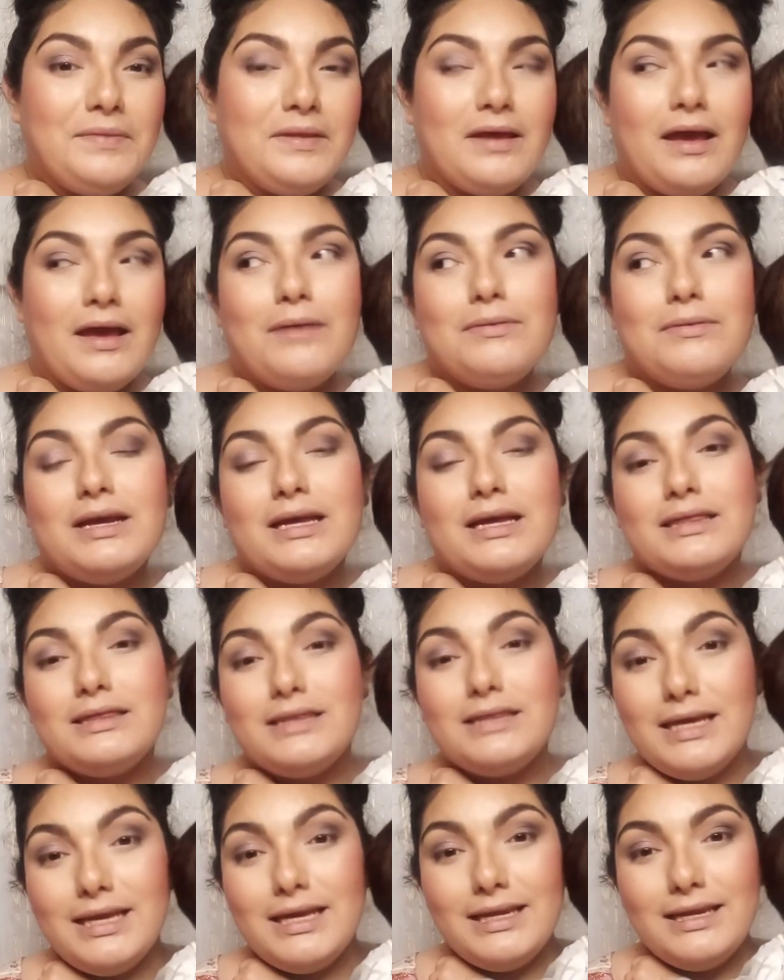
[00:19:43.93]
I would get
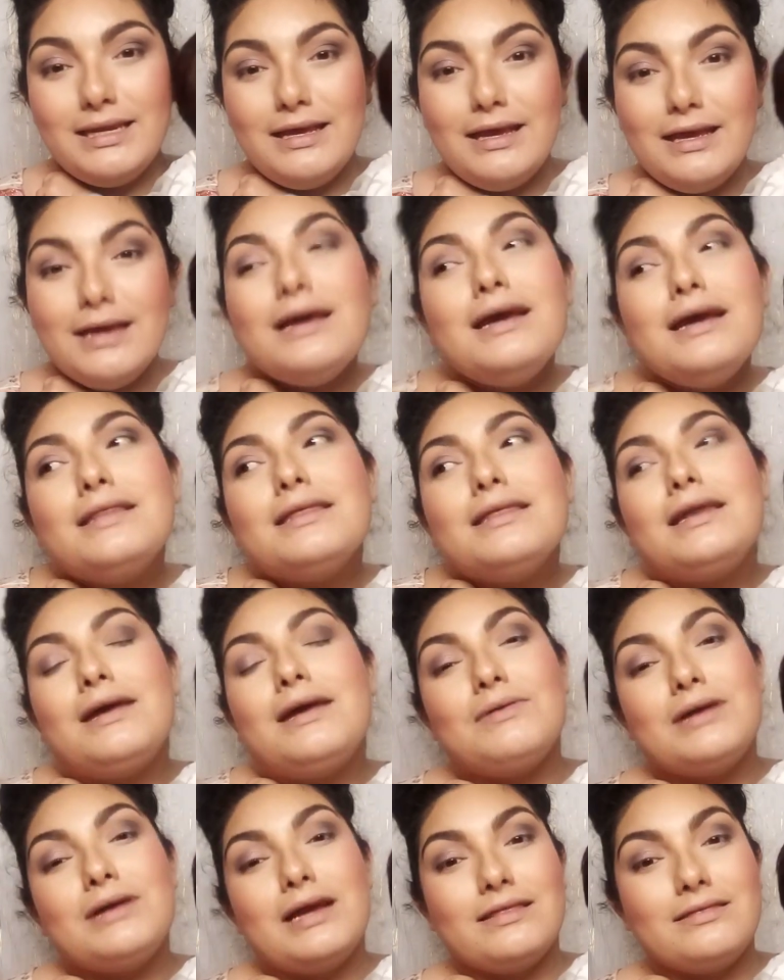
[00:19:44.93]
thin, then I would
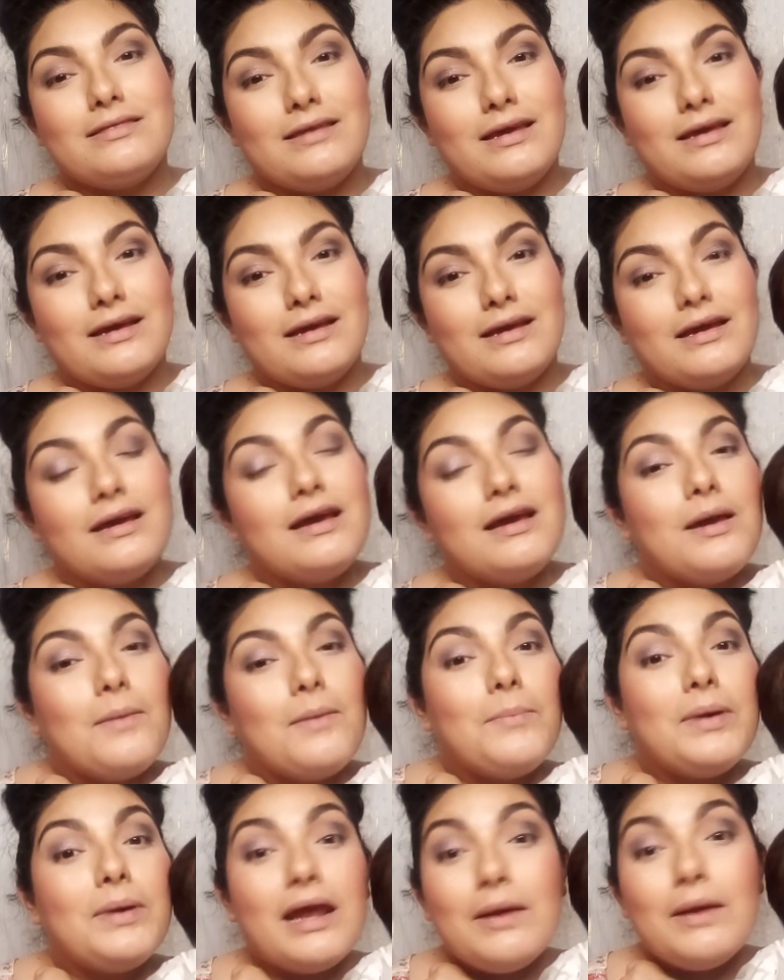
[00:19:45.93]
get thick.
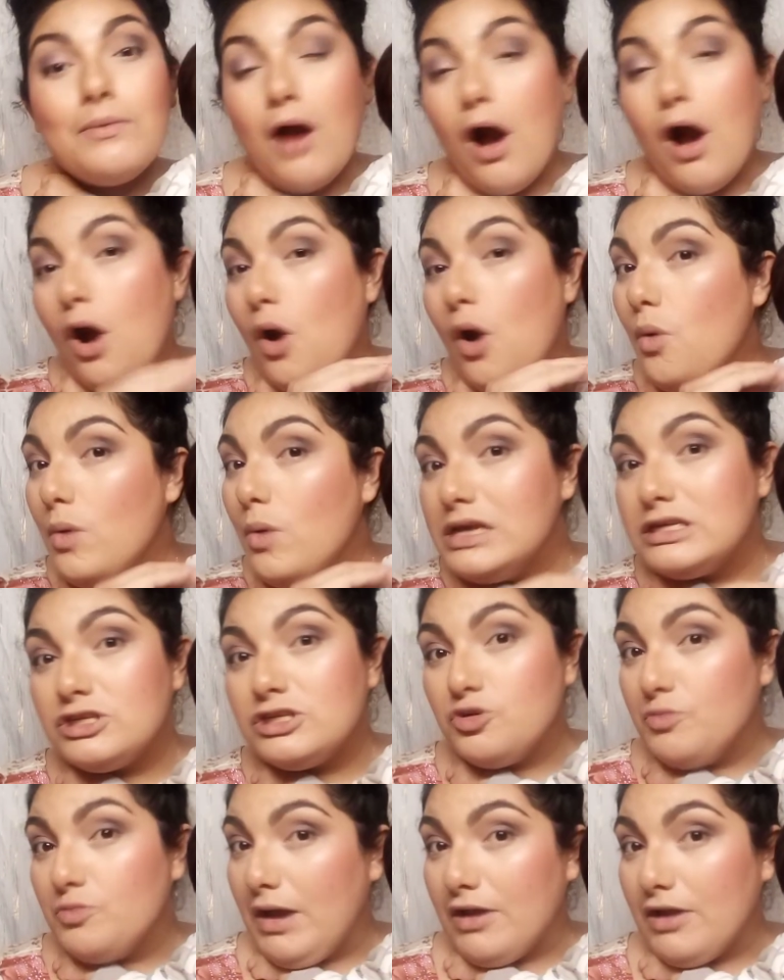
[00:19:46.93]
But I always, no
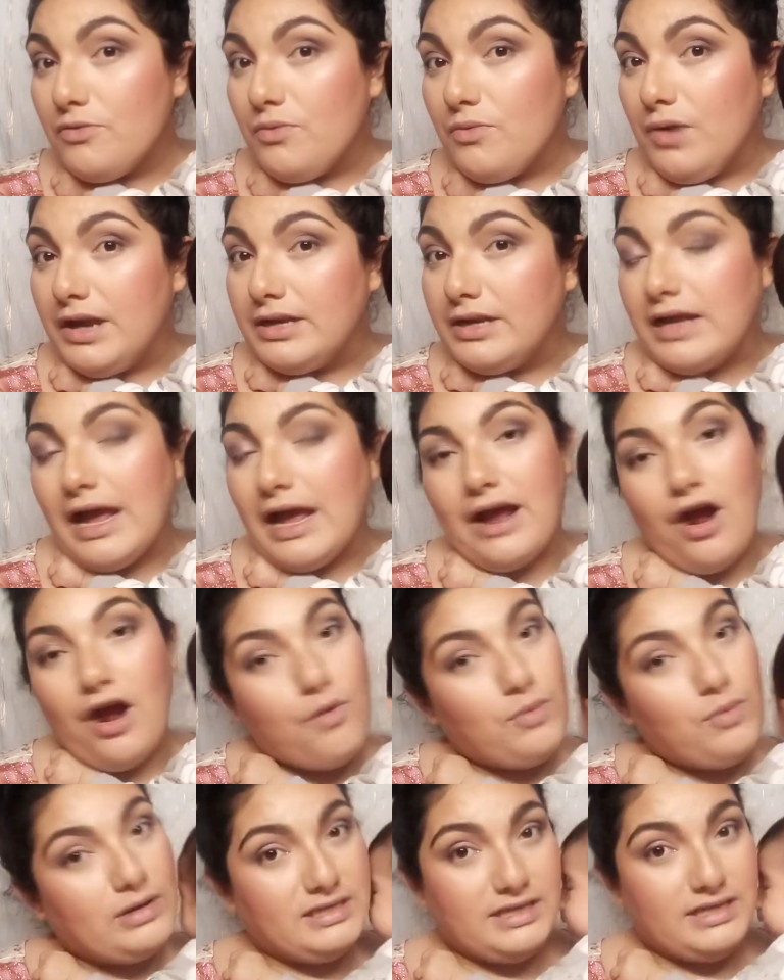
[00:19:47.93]
matter what, I
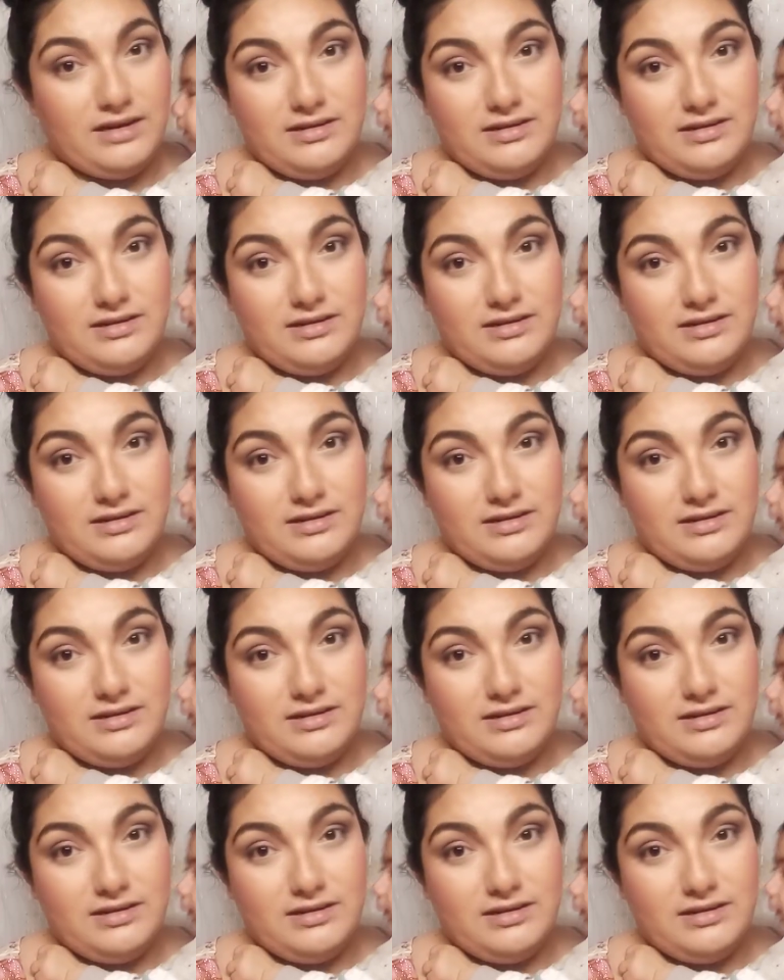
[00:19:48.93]
always stayed in a